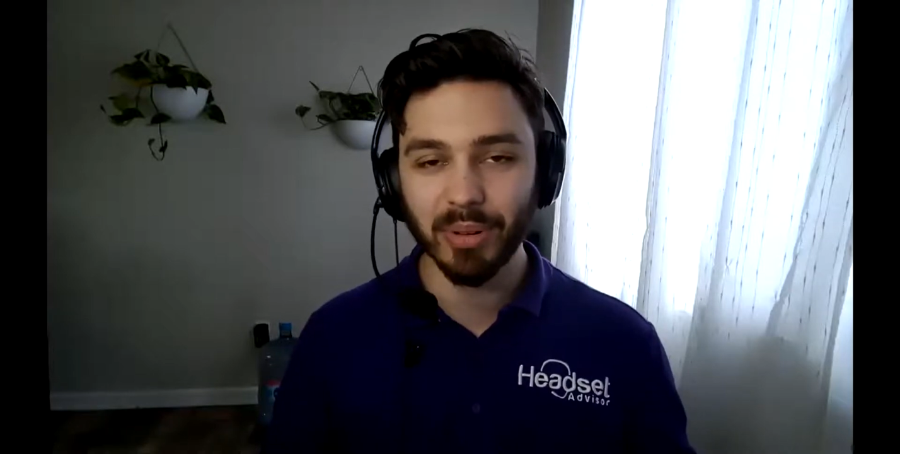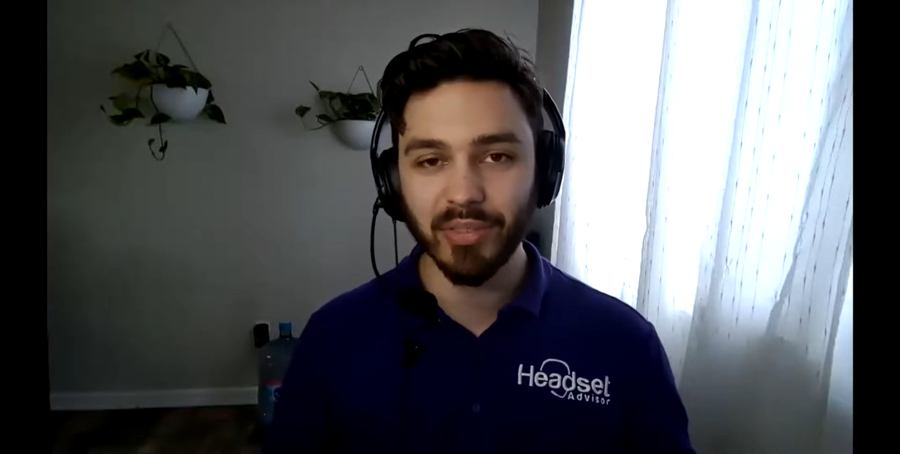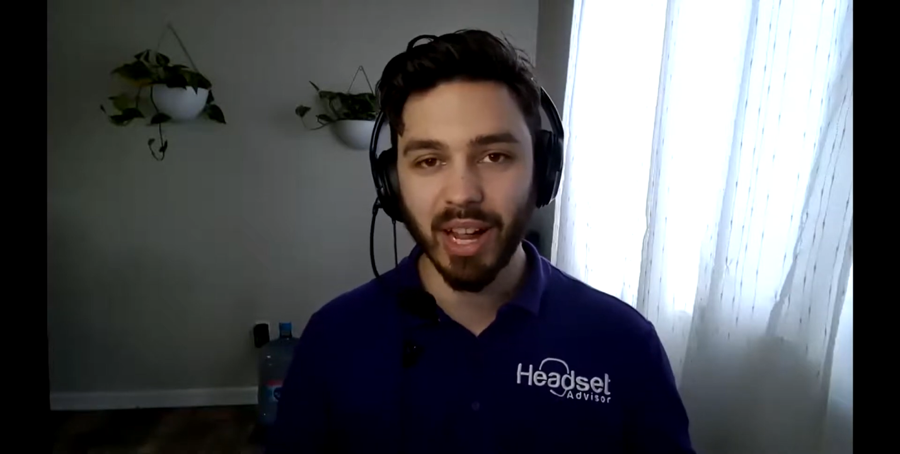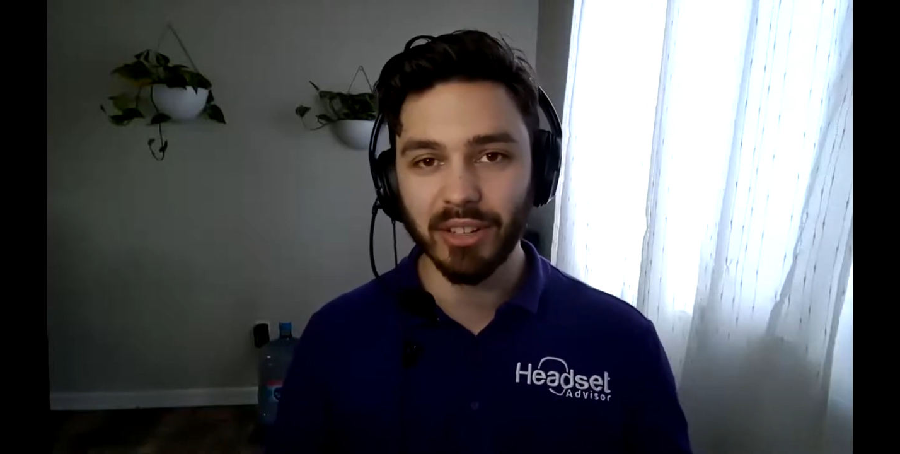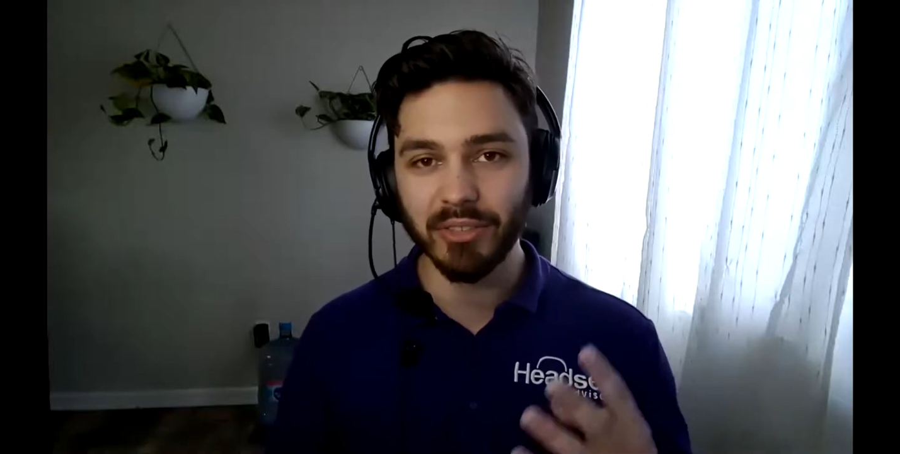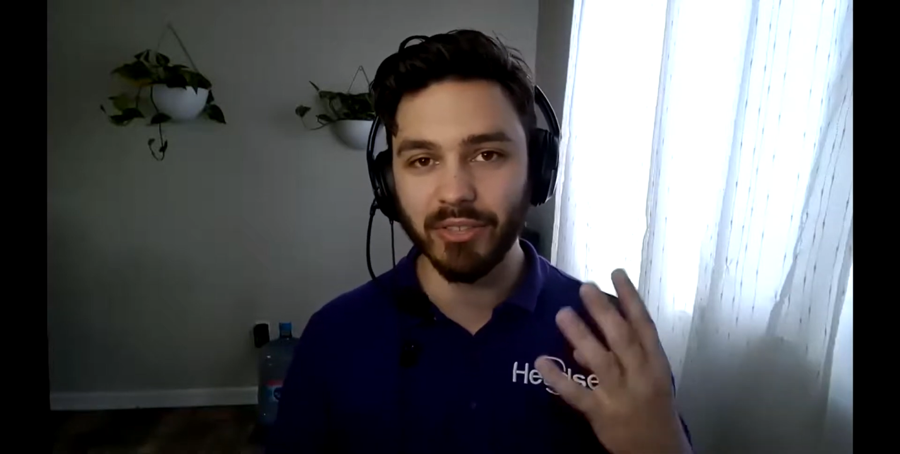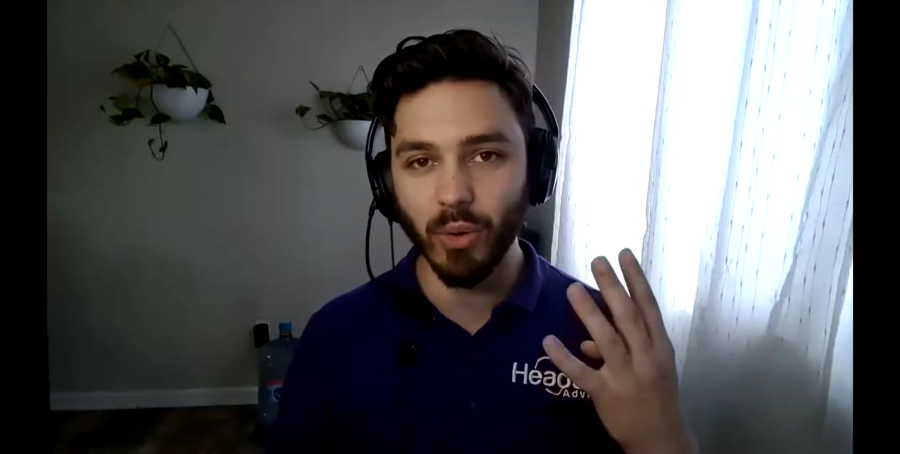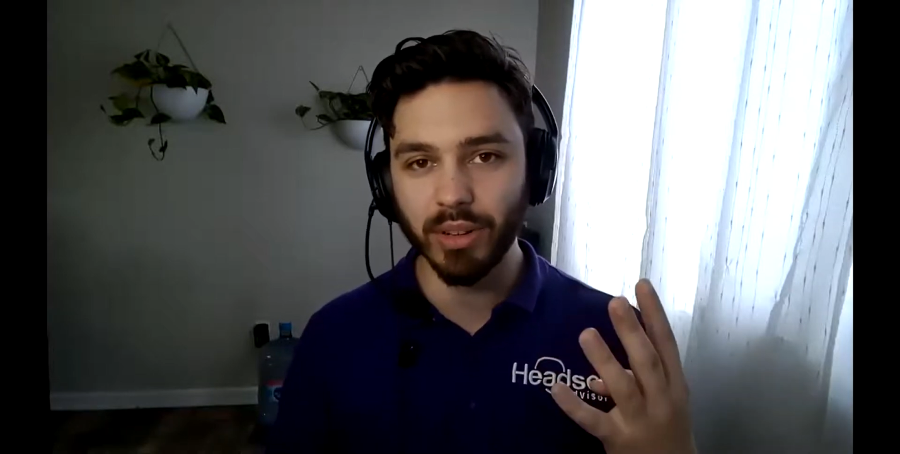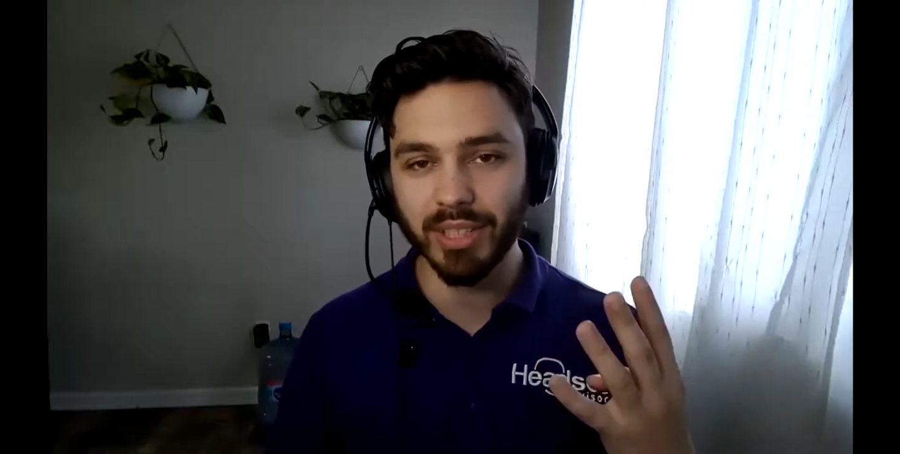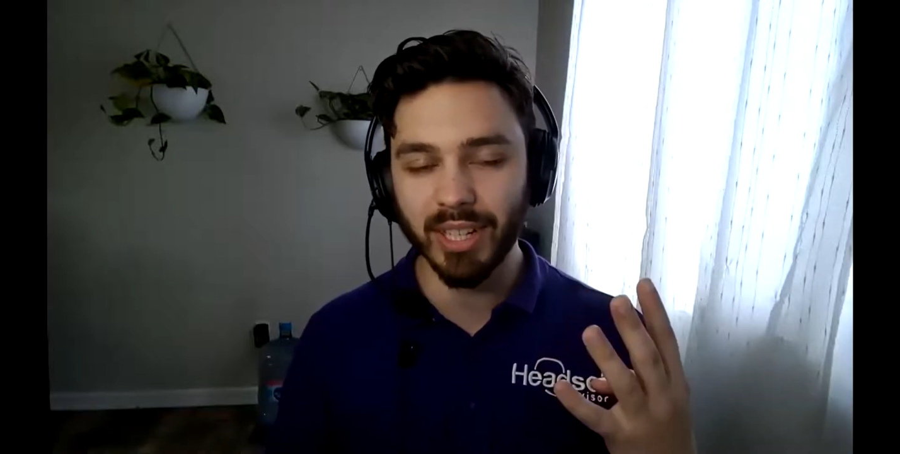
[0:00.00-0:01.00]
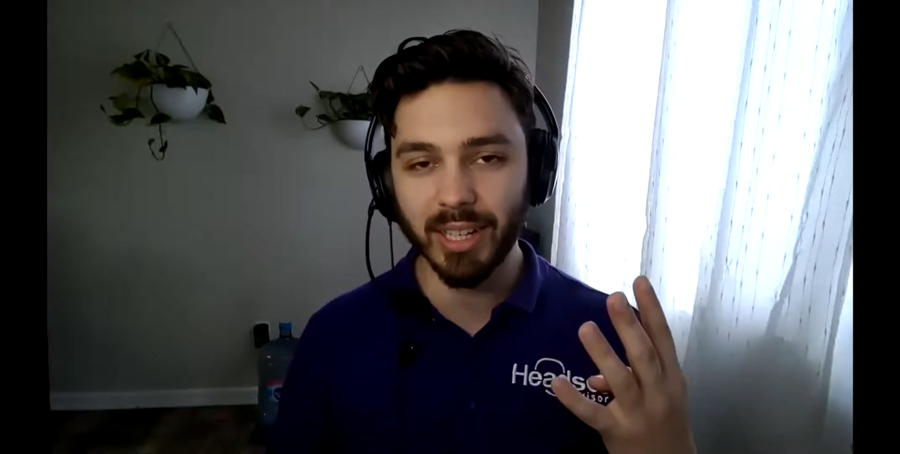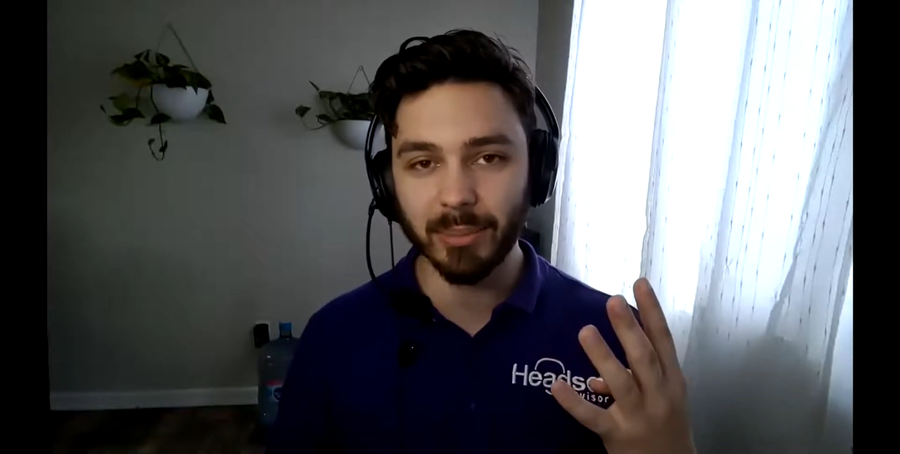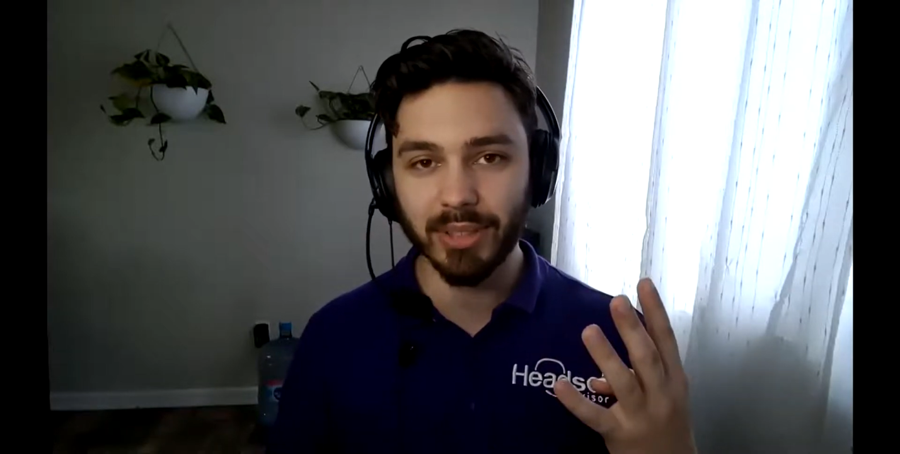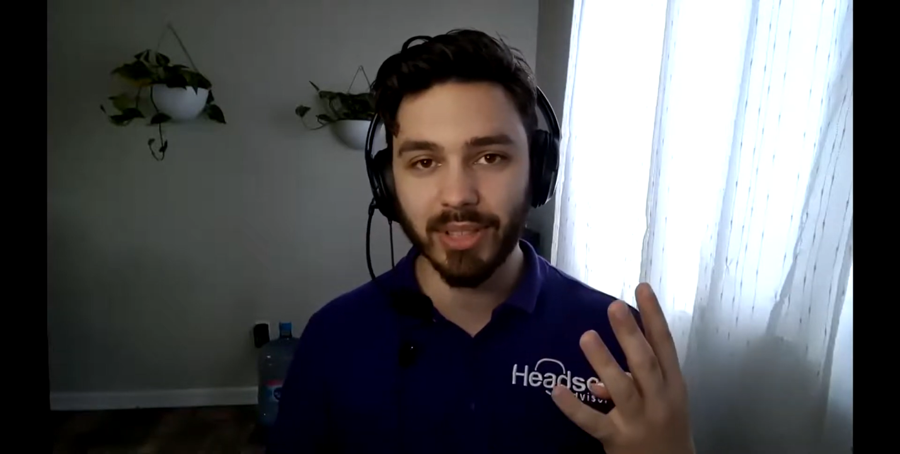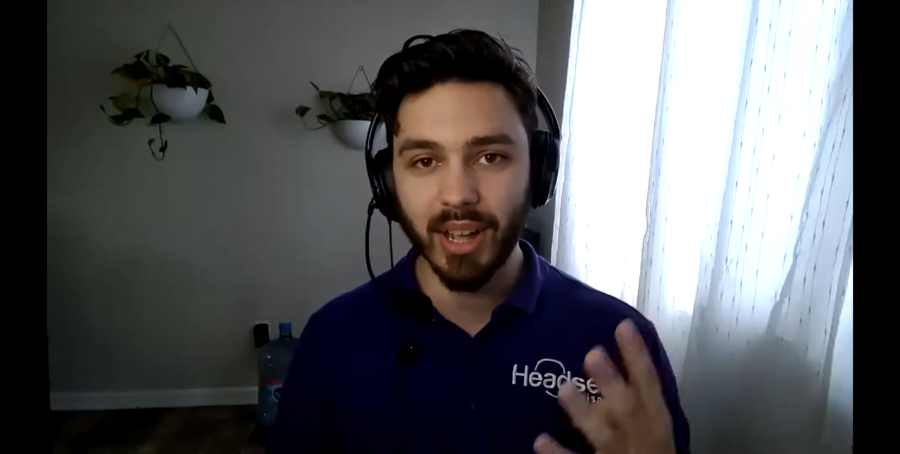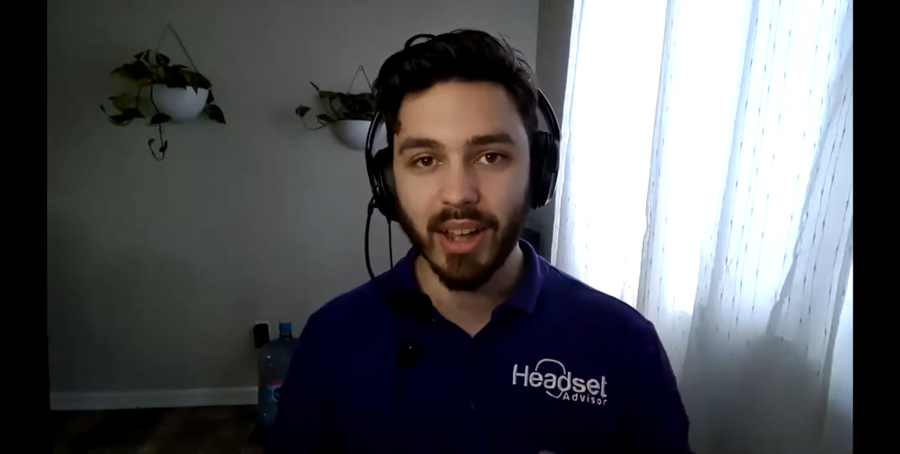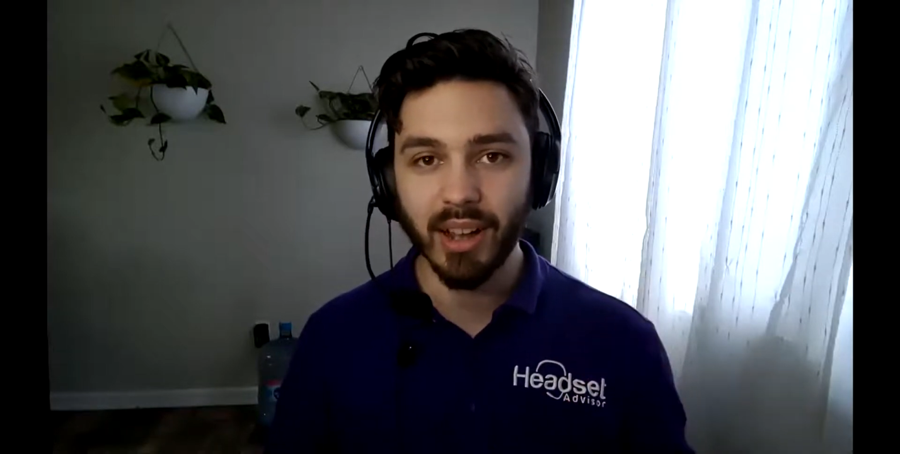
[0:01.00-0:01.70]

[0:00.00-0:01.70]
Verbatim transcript: provide you four tips